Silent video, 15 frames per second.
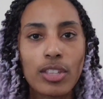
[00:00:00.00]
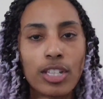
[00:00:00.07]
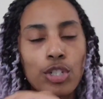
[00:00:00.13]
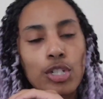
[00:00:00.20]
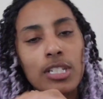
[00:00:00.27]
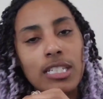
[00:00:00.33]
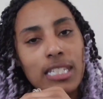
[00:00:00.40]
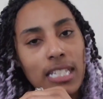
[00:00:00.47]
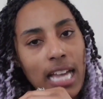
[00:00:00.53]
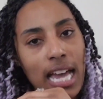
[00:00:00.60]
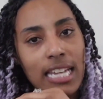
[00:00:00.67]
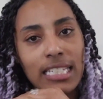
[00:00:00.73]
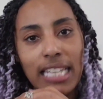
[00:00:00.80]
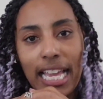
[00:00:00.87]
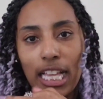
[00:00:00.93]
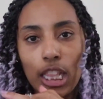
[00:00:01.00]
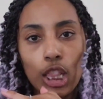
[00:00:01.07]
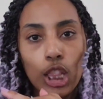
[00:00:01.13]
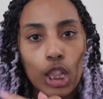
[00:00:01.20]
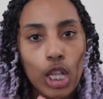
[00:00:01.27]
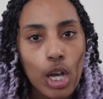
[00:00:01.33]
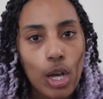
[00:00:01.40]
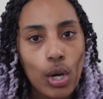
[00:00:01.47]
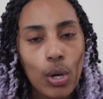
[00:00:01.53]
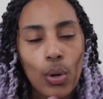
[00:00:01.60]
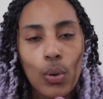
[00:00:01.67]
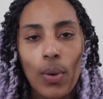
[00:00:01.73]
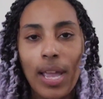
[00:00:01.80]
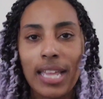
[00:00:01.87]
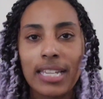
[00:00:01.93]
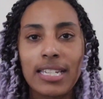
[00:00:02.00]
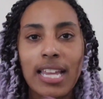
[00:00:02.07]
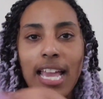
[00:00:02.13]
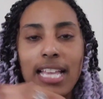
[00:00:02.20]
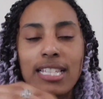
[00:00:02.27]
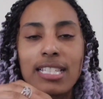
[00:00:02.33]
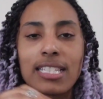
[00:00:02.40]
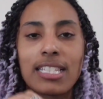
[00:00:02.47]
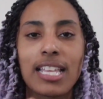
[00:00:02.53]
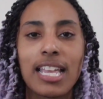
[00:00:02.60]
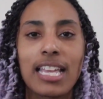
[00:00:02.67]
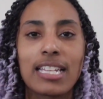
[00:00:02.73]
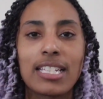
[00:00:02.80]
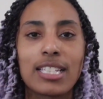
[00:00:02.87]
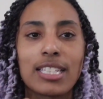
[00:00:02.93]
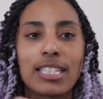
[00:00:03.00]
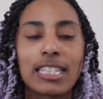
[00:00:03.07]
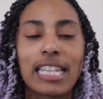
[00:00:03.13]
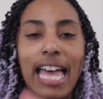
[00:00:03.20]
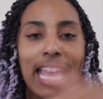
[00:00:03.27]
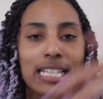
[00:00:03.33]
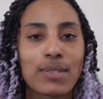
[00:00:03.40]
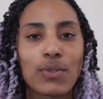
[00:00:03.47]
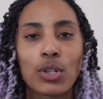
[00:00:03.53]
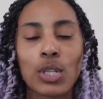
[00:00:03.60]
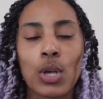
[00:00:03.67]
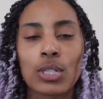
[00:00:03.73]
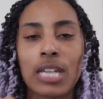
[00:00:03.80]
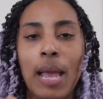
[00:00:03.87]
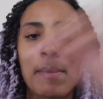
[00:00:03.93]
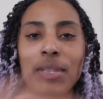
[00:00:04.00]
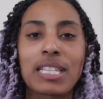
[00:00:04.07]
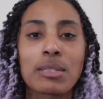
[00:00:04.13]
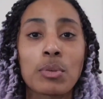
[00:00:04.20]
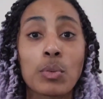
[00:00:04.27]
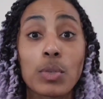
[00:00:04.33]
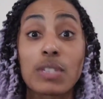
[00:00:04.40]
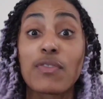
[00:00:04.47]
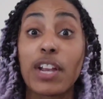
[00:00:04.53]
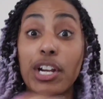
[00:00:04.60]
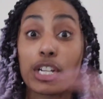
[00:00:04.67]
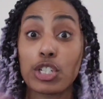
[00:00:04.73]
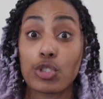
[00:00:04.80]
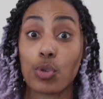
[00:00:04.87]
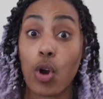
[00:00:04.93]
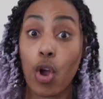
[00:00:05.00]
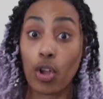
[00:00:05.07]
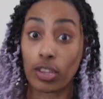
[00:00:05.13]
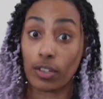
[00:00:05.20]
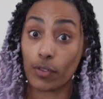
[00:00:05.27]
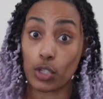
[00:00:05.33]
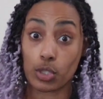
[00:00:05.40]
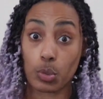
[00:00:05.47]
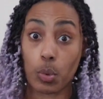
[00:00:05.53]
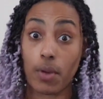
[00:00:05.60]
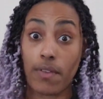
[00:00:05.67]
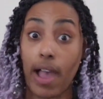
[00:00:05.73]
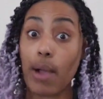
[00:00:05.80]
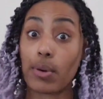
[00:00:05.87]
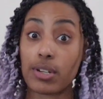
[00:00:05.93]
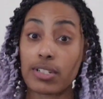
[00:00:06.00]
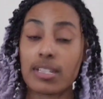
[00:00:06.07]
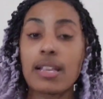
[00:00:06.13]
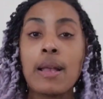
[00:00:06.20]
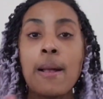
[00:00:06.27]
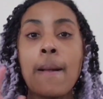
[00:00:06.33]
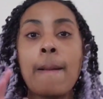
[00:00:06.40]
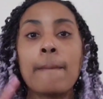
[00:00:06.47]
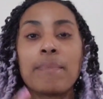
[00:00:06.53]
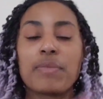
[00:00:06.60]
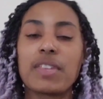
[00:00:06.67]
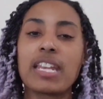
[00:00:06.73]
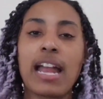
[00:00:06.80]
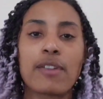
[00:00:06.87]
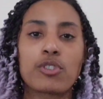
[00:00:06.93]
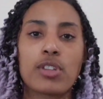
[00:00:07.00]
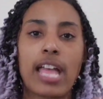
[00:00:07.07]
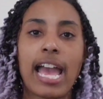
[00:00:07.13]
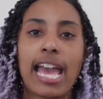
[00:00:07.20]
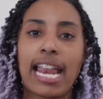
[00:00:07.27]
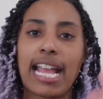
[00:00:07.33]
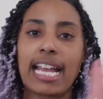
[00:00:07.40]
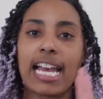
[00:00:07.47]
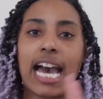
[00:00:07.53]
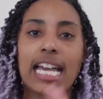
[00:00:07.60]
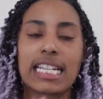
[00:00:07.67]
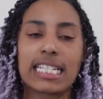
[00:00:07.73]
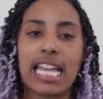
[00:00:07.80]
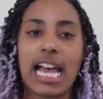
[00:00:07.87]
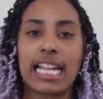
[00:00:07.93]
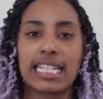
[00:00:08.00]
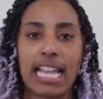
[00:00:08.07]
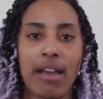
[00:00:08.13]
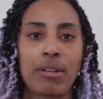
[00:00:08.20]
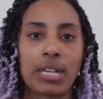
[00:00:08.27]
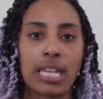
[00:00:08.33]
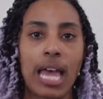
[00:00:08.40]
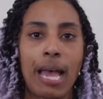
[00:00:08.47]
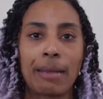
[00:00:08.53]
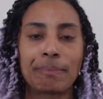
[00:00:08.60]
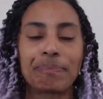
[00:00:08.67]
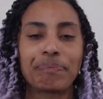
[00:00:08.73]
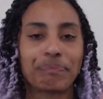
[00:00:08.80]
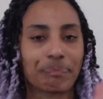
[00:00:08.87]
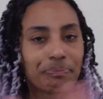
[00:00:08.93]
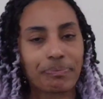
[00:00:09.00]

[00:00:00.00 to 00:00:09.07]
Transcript: long they're just kind of like low and and and last for a long time but this one was very strong the first 12 hours and then after that it kind of died down a lot